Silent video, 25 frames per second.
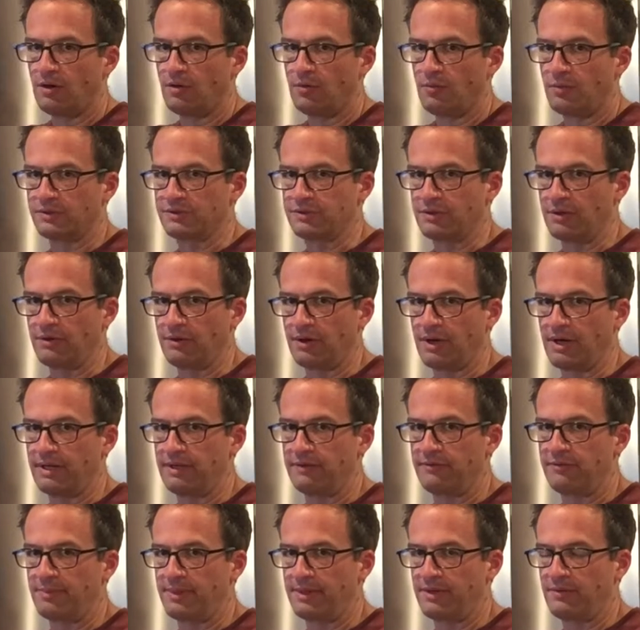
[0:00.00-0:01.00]
What's going
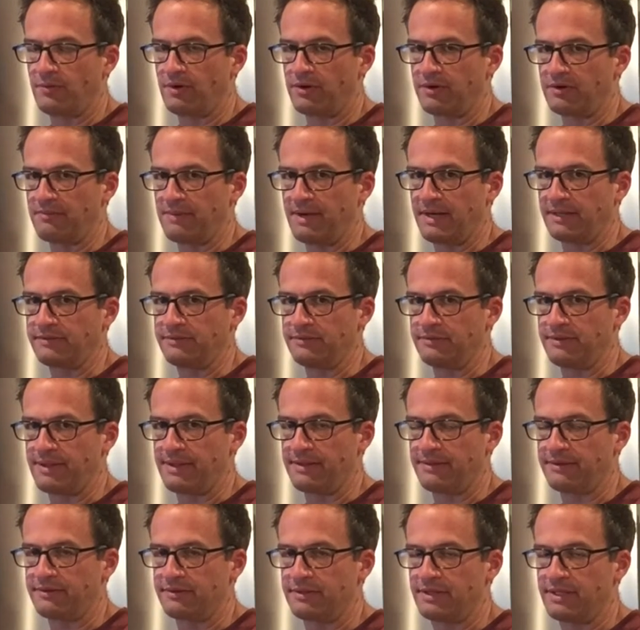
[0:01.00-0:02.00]
on everybody? Welcome back to
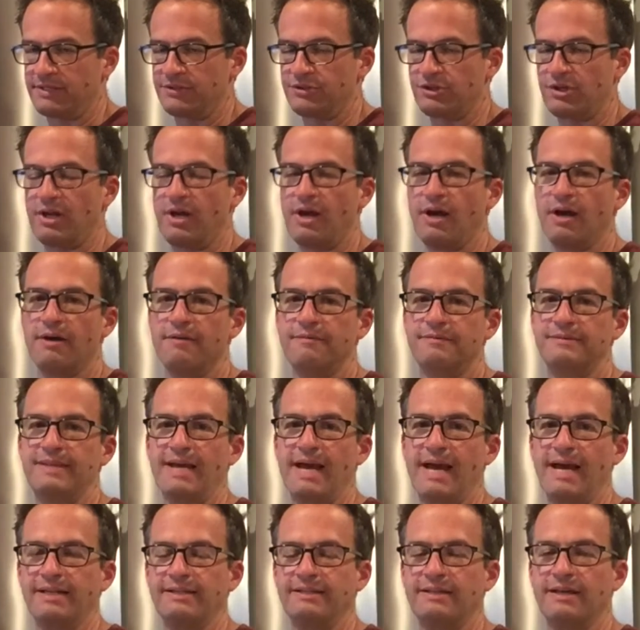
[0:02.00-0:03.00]
another edition of
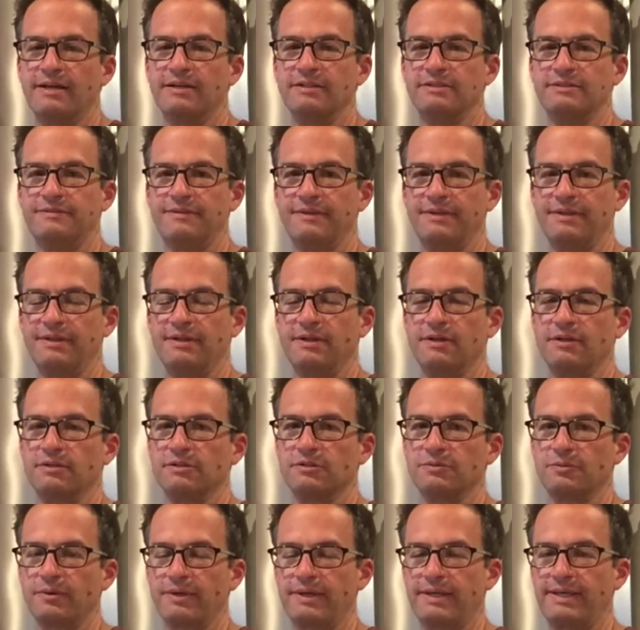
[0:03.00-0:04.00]
Dad Does
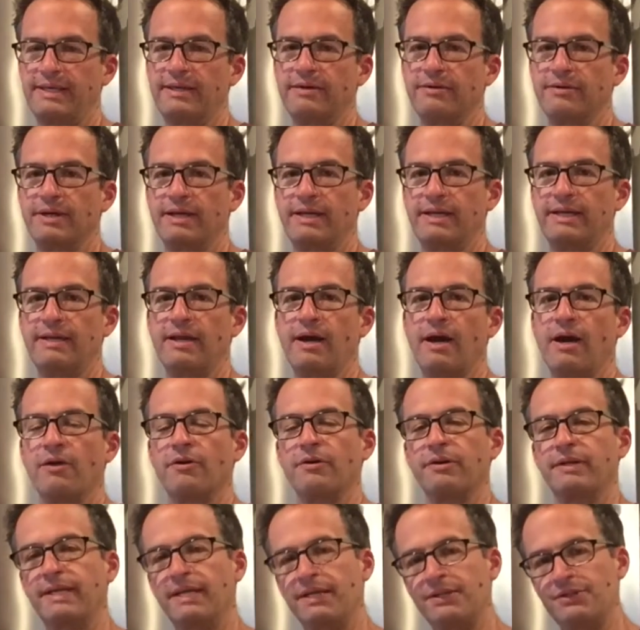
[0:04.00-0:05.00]
Videos. We're here in
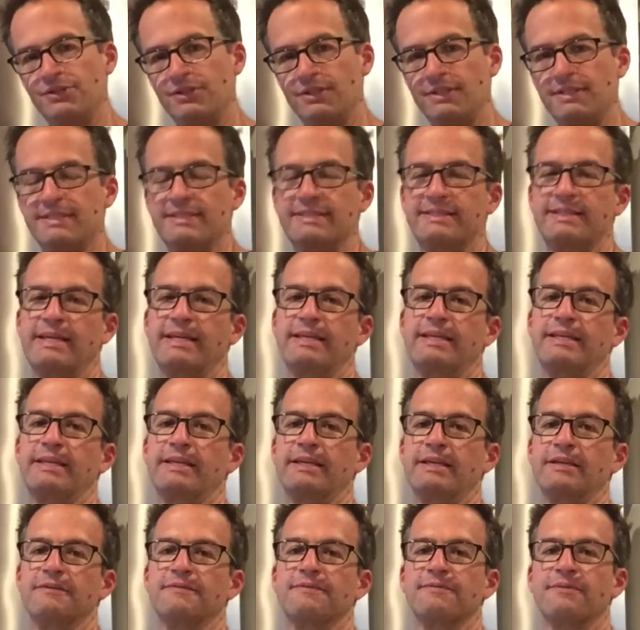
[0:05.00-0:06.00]
our kitchen
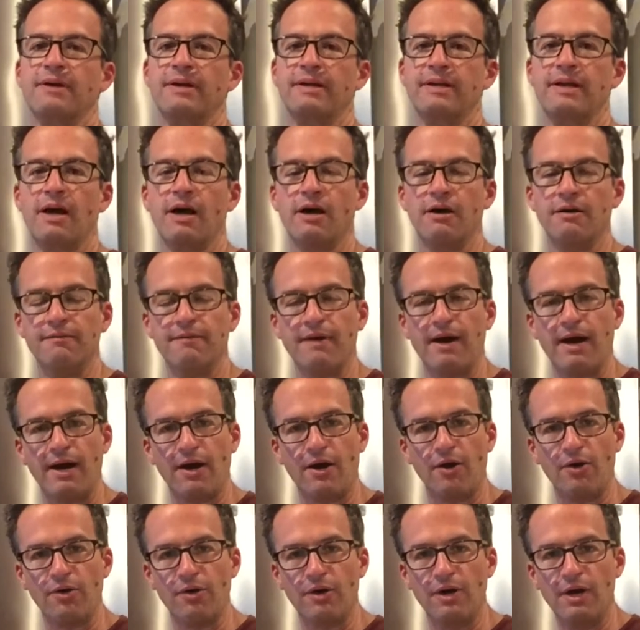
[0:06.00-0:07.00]
standing in front of
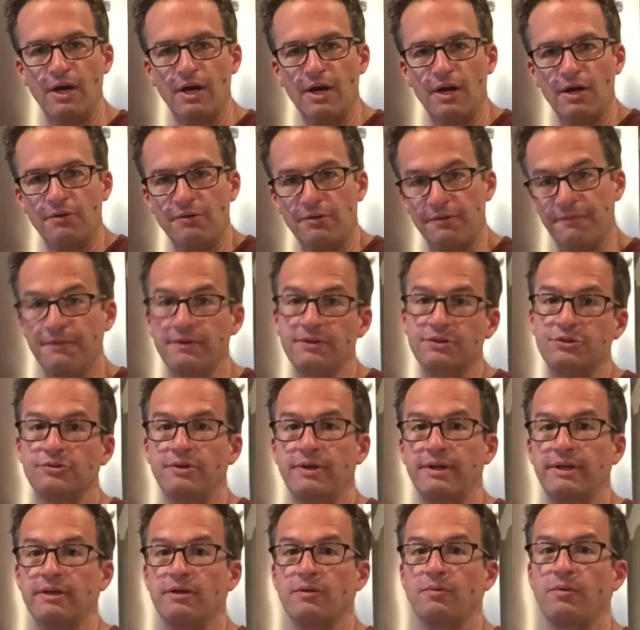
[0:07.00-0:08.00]
our
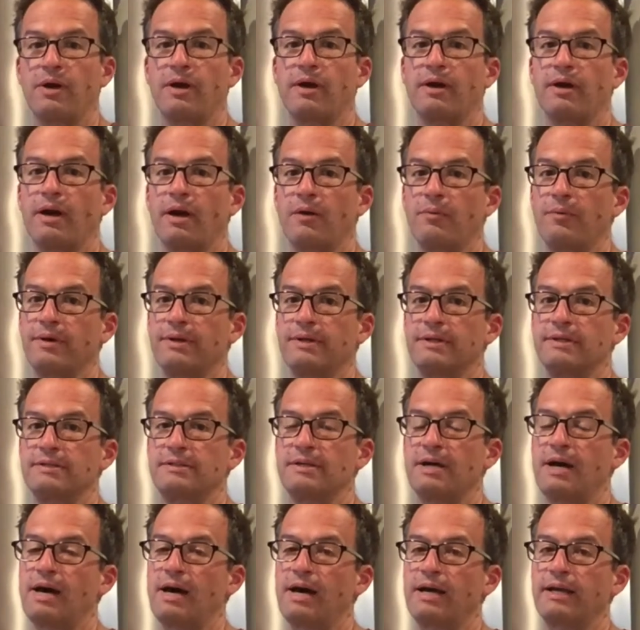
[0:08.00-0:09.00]
refrigerator where I wanted
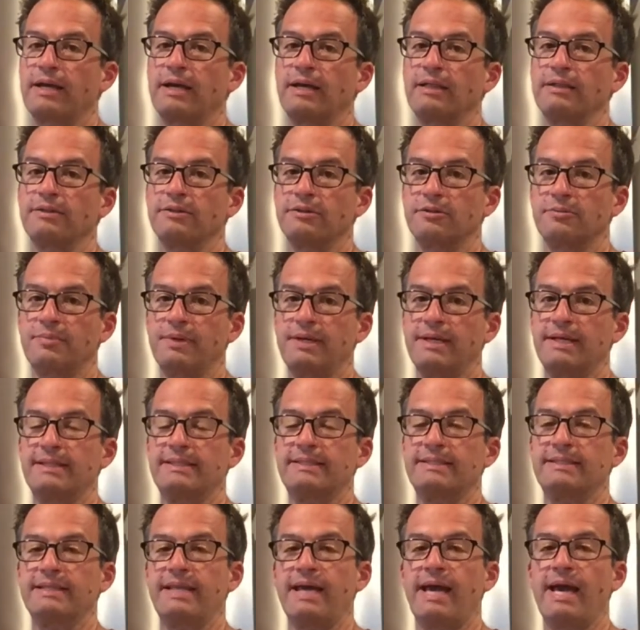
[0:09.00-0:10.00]
to talk a little
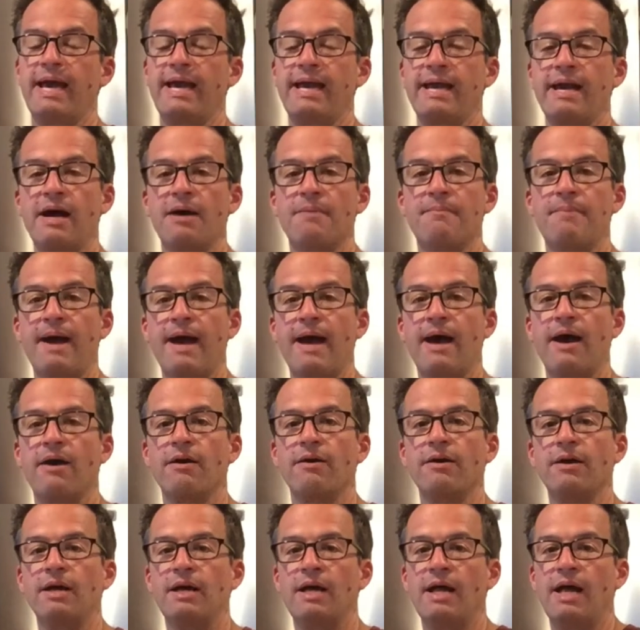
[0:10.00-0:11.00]
bit today
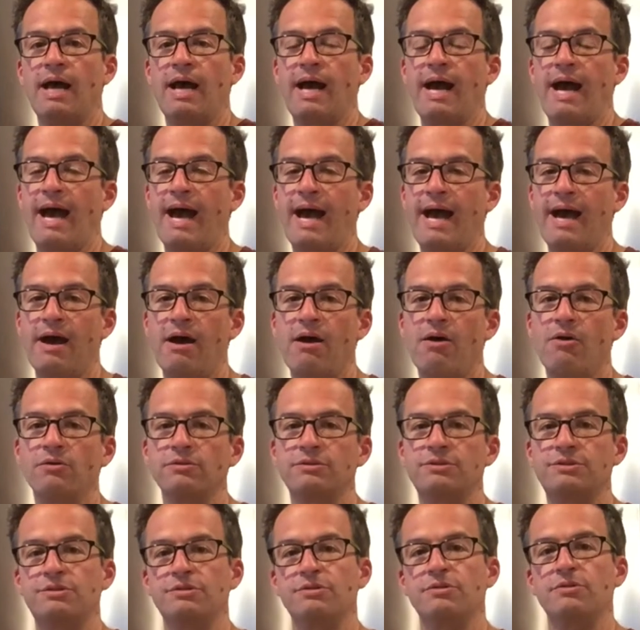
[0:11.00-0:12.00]
about
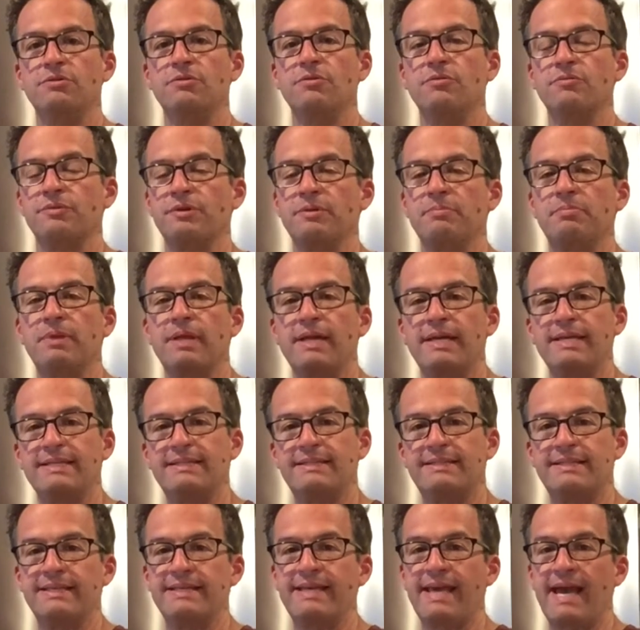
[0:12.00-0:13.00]
how to
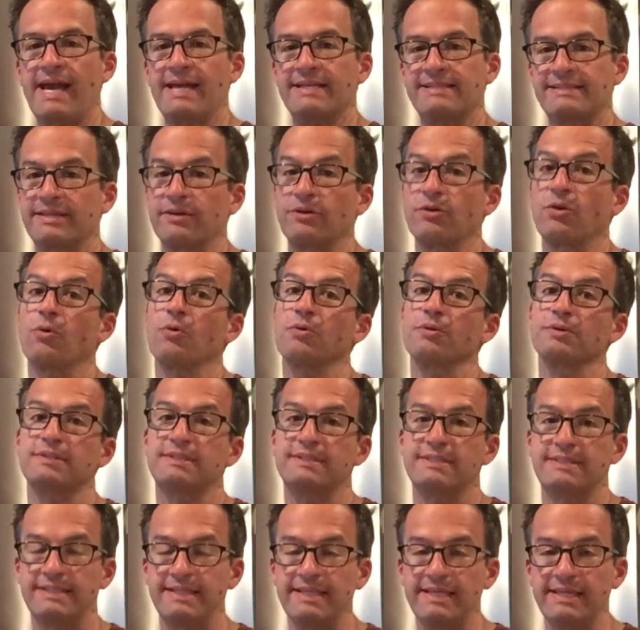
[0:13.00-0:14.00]
replace the gasket or
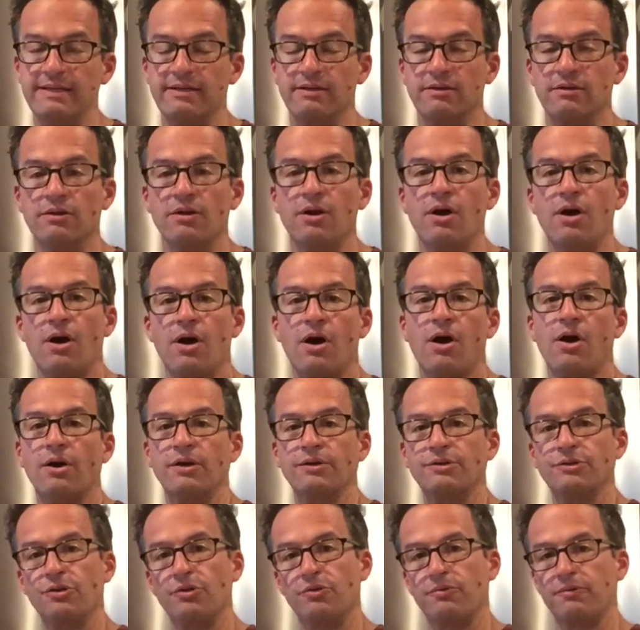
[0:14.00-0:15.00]
seal
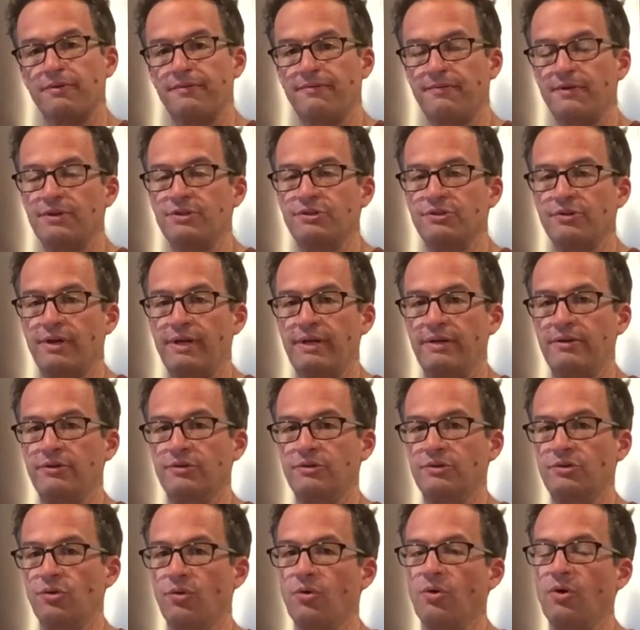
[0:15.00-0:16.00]
on your refrigerator
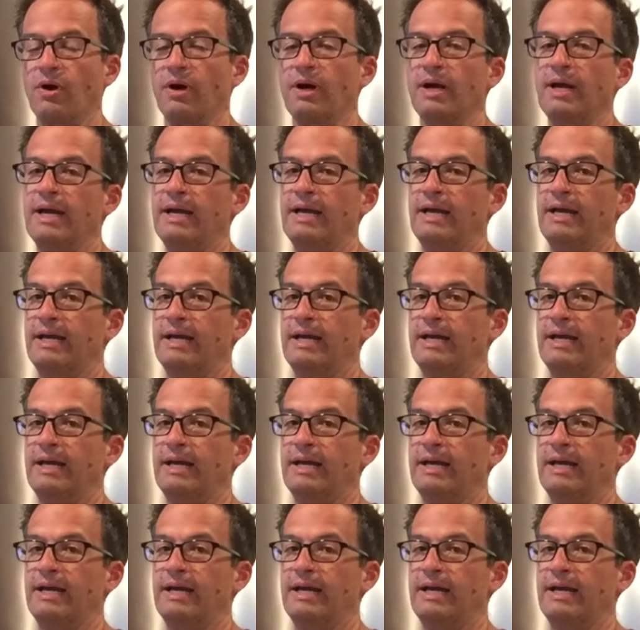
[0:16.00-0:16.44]
door.